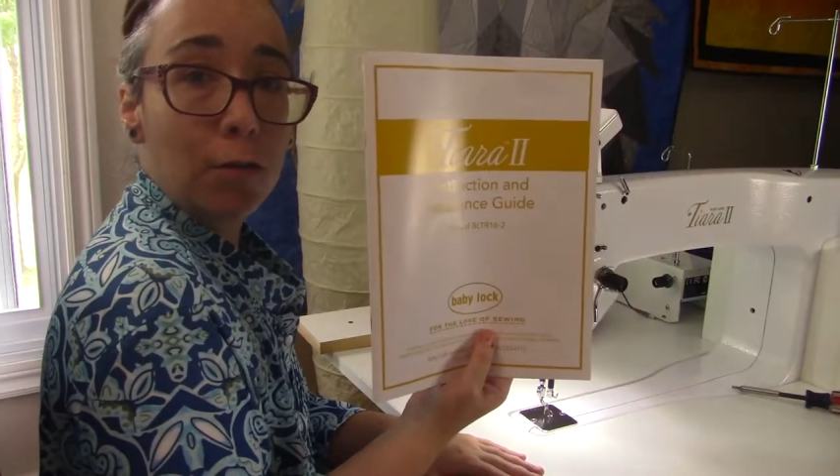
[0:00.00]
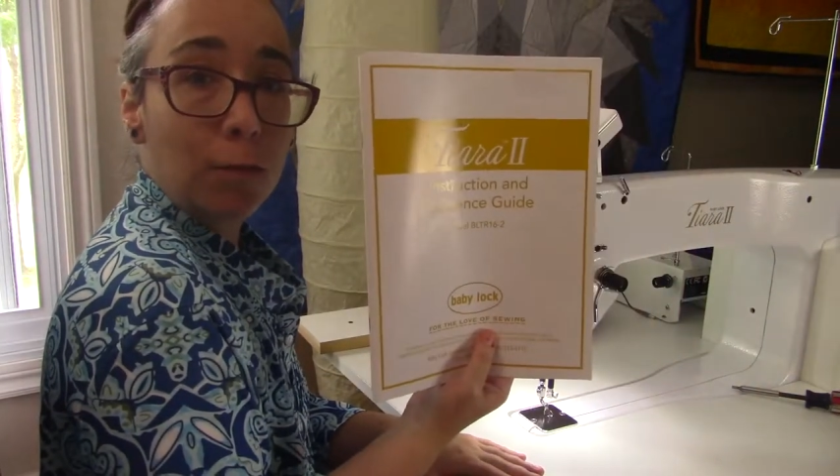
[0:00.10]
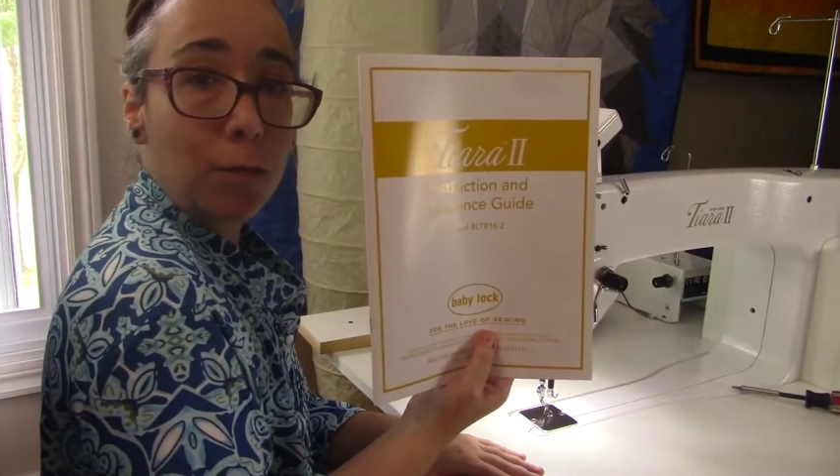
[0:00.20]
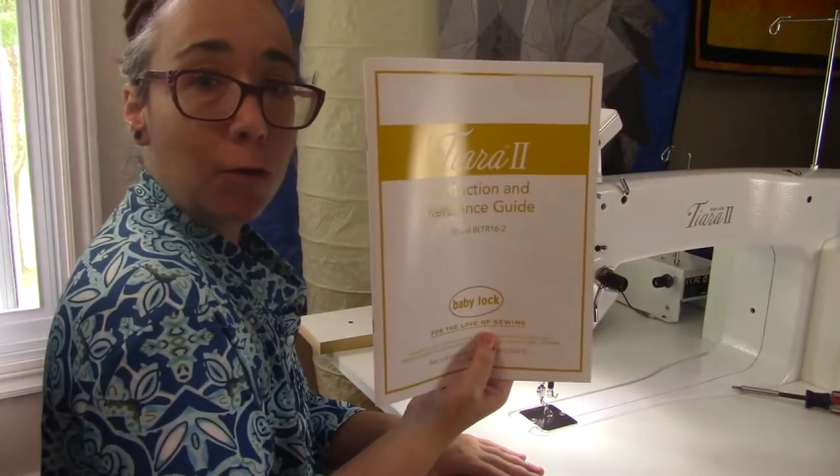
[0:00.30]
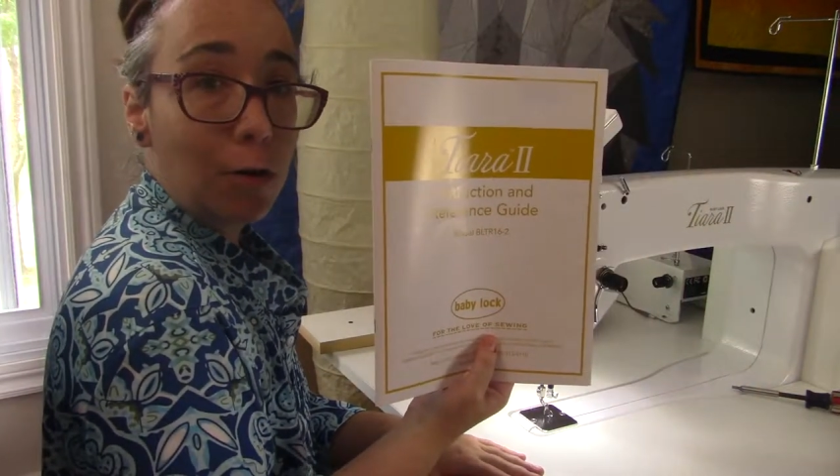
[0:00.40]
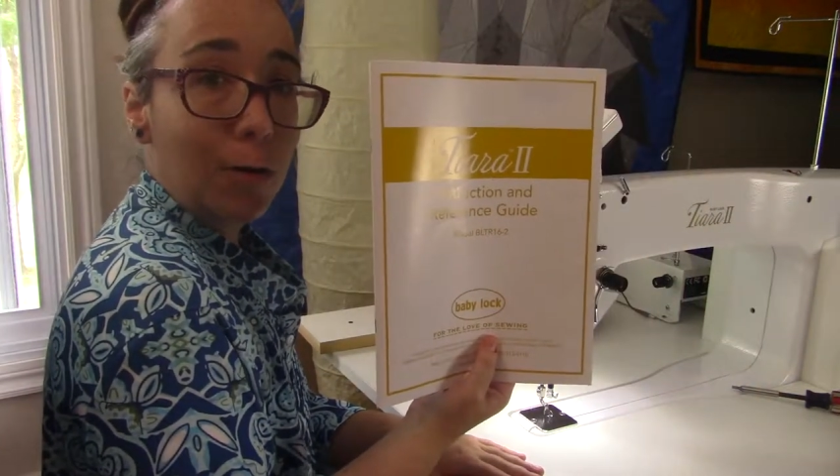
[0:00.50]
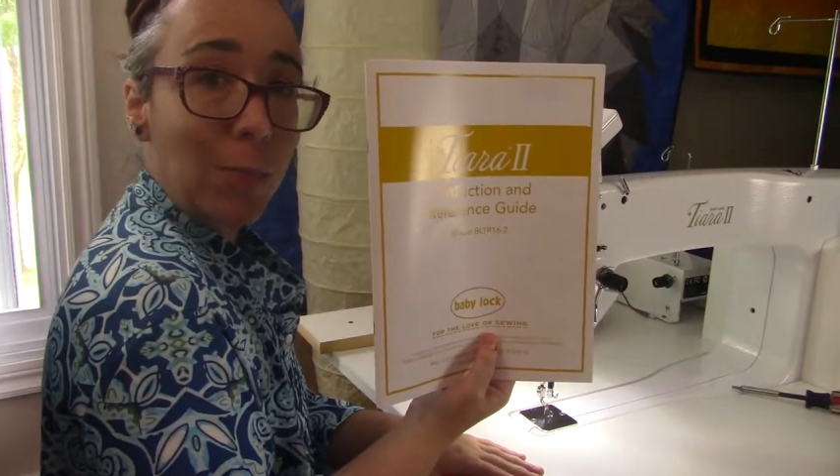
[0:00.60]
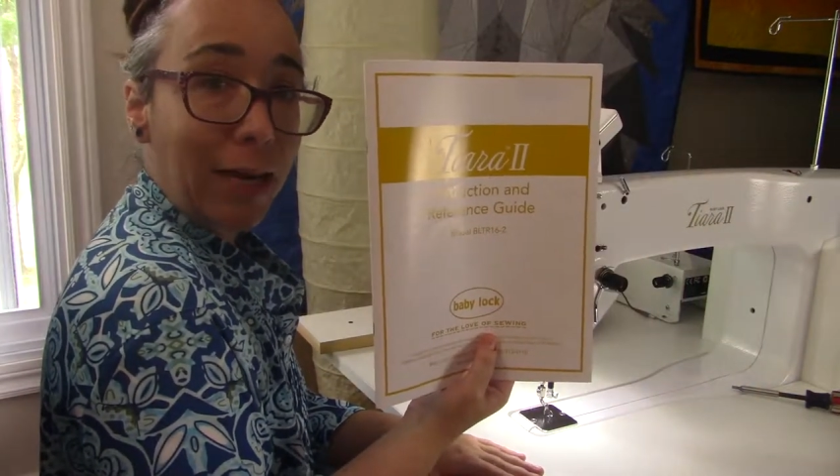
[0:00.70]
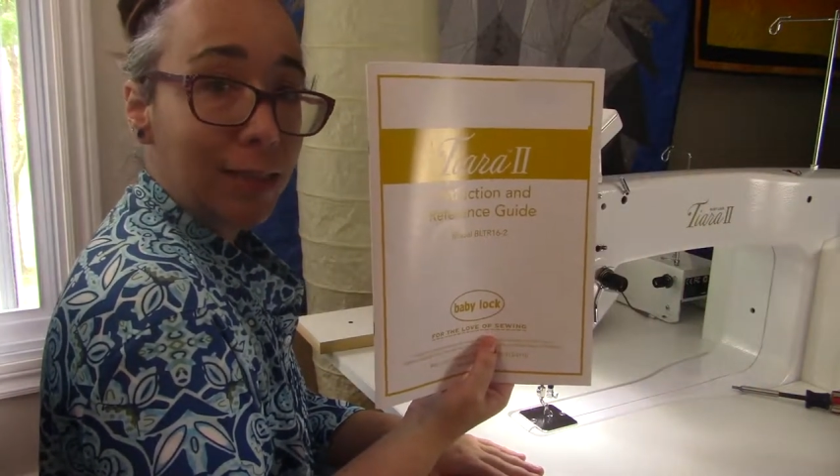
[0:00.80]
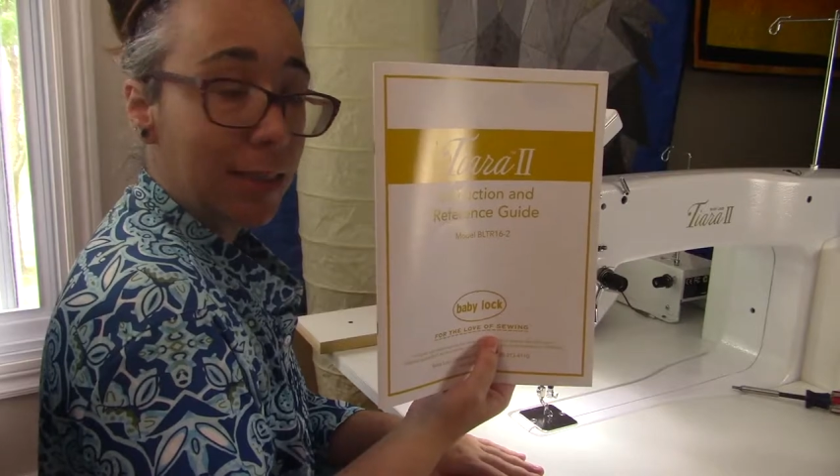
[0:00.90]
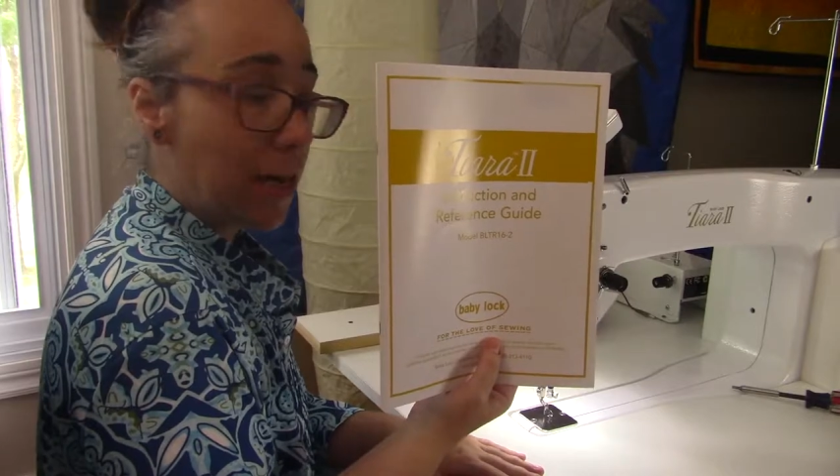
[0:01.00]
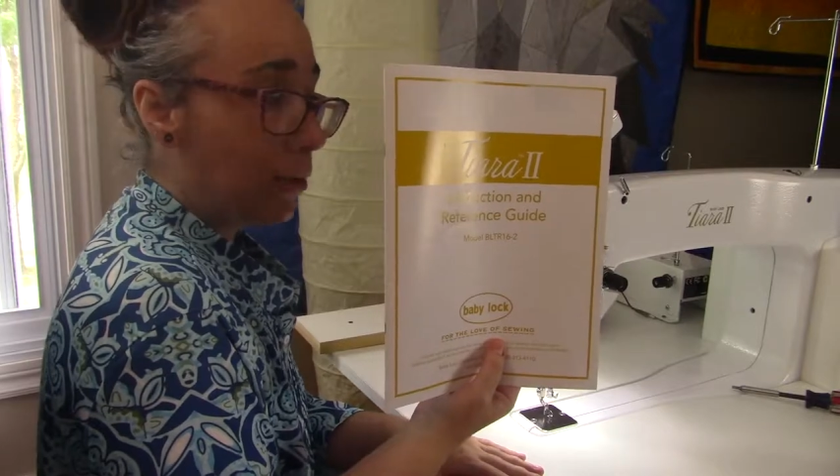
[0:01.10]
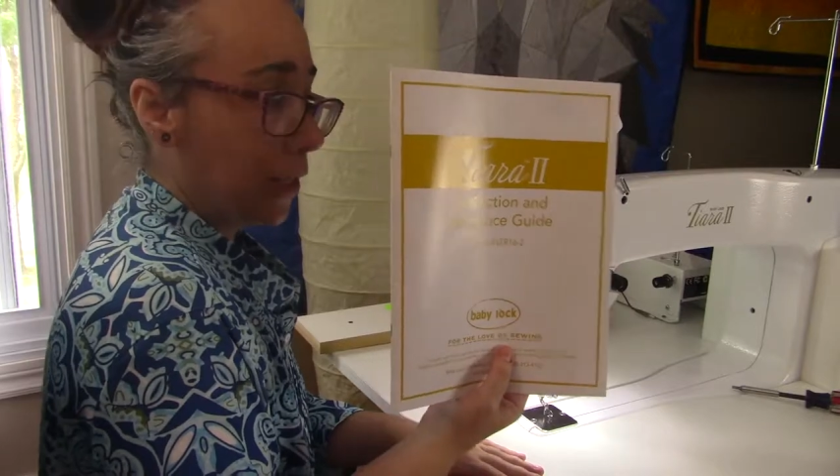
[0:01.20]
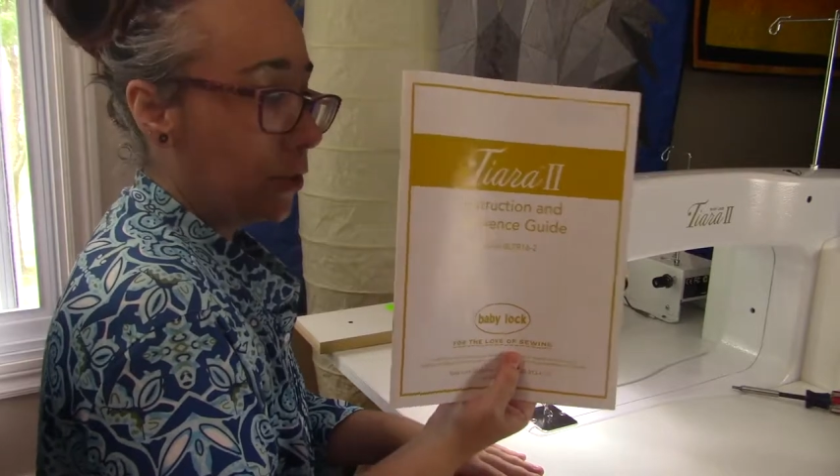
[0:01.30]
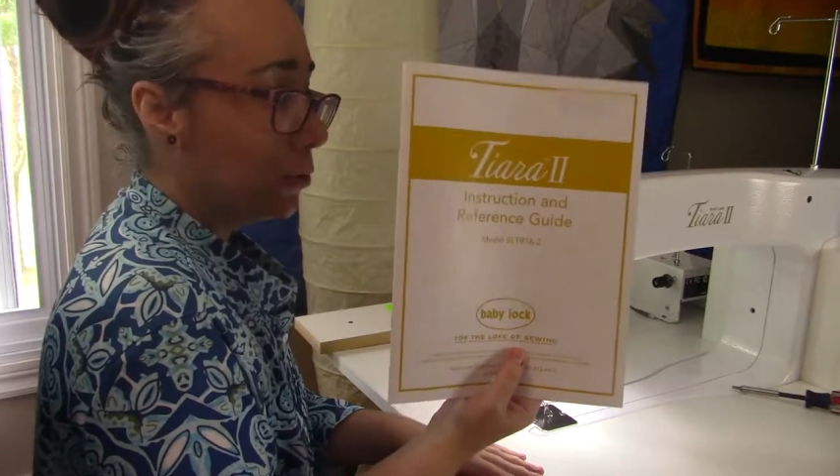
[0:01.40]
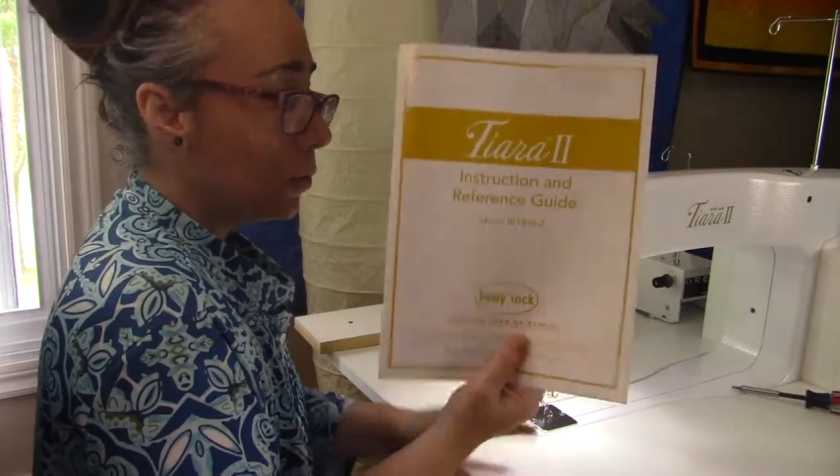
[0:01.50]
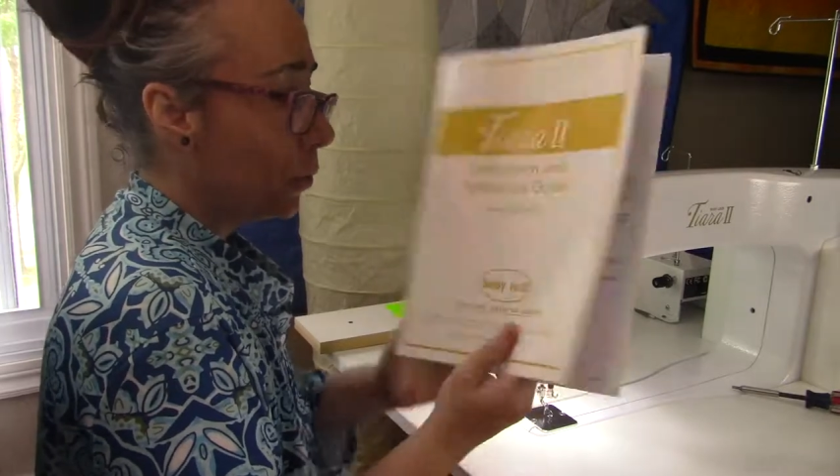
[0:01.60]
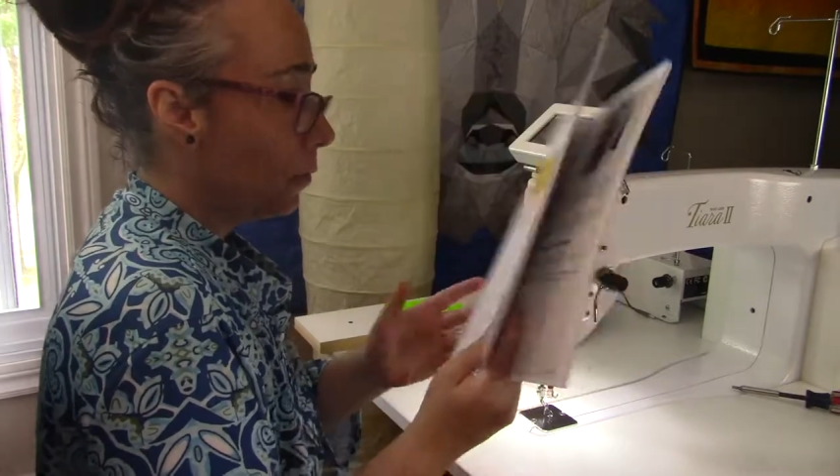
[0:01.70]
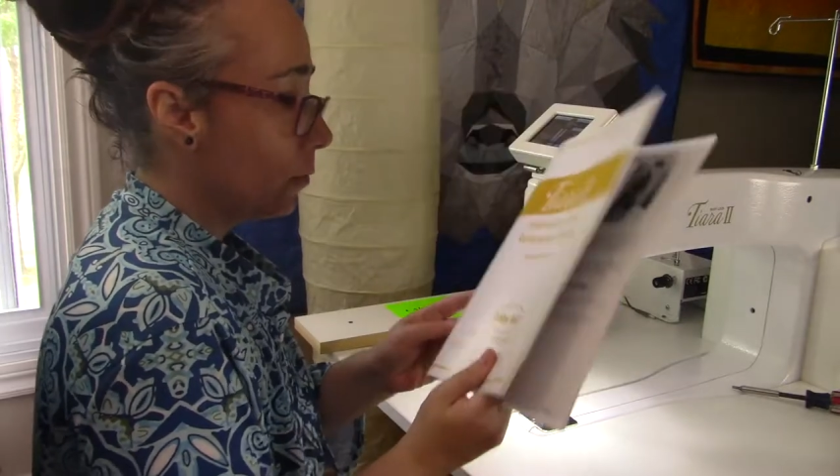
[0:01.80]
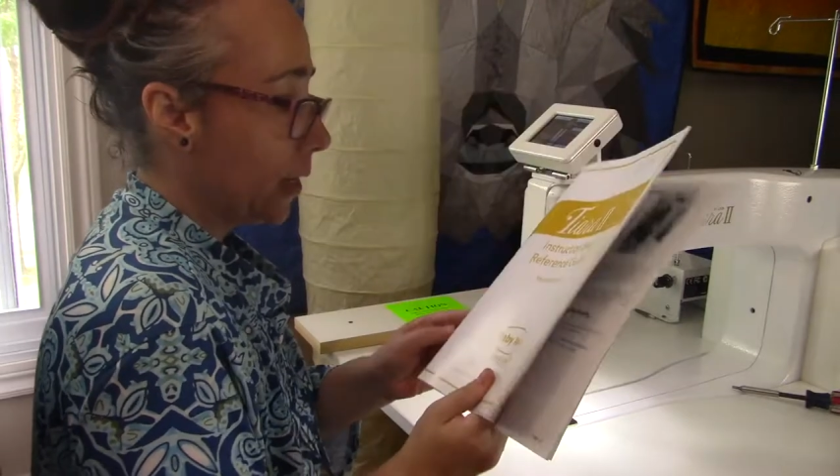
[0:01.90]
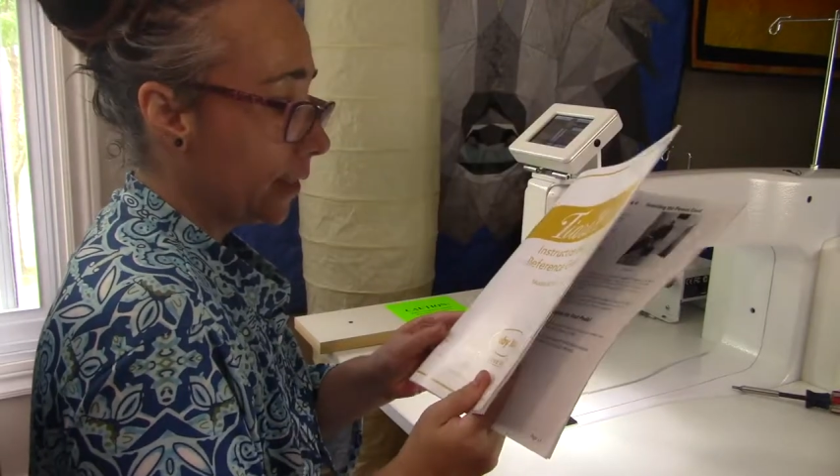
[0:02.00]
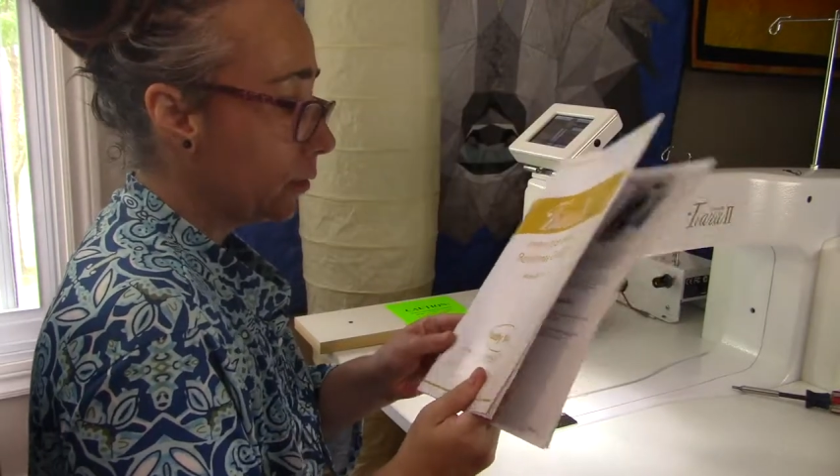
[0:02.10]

for my Tiara 2 ready